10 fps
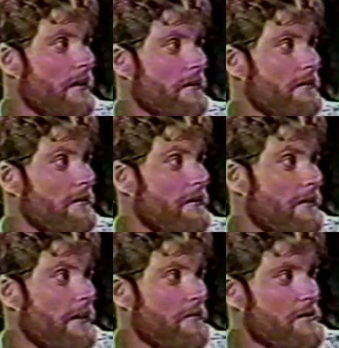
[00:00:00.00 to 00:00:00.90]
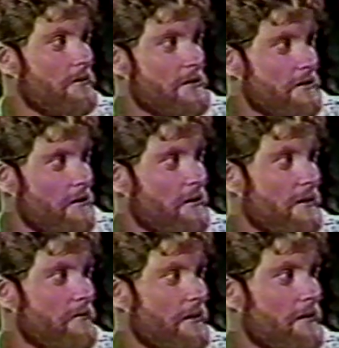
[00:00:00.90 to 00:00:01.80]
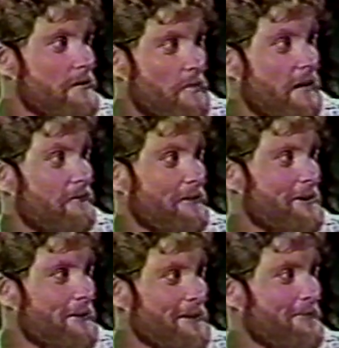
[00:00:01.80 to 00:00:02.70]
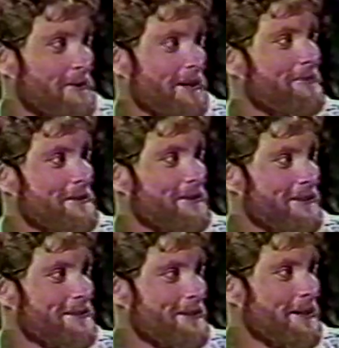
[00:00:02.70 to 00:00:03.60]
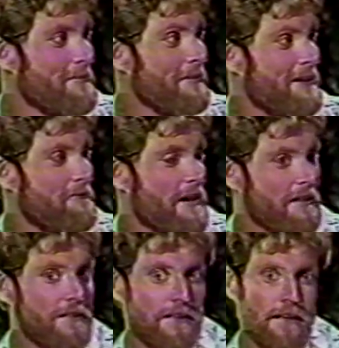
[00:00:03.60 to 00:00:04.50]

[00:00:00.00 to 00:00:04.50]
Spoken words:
I think I was going slow enough that I was painfully aware of where I was all the time. In fact...